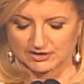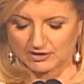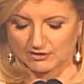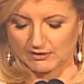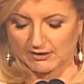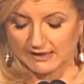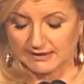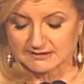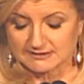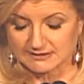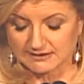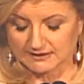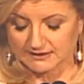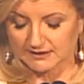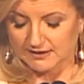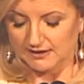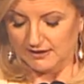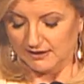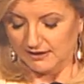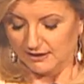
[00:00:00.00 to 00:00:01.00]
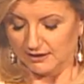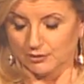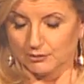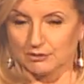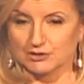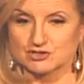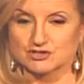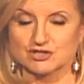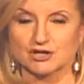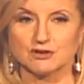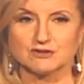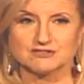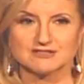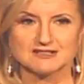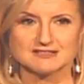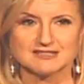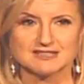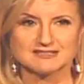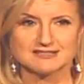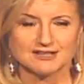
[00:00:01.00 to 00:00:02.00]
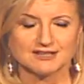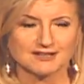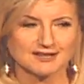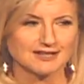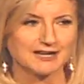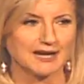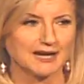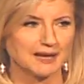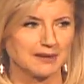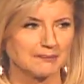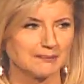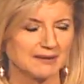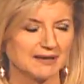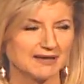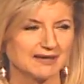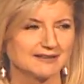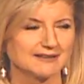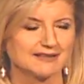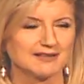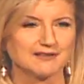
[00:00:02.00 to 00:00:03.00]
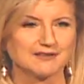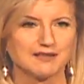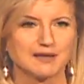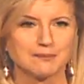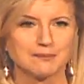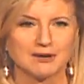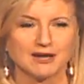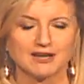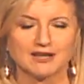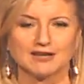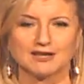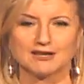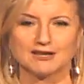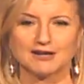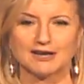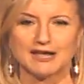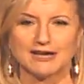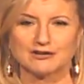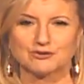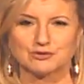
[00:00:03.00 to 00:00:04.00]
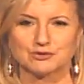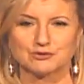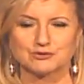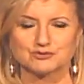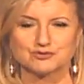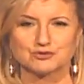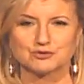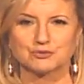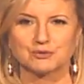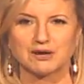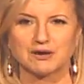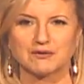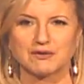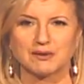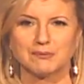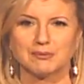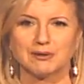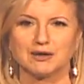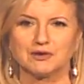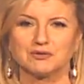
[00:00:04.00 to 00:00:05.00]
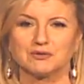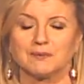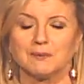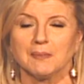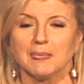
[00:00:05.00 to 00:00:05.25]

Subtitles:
your accent, which shows there's a certain gullibility in the American electorate you should worry about.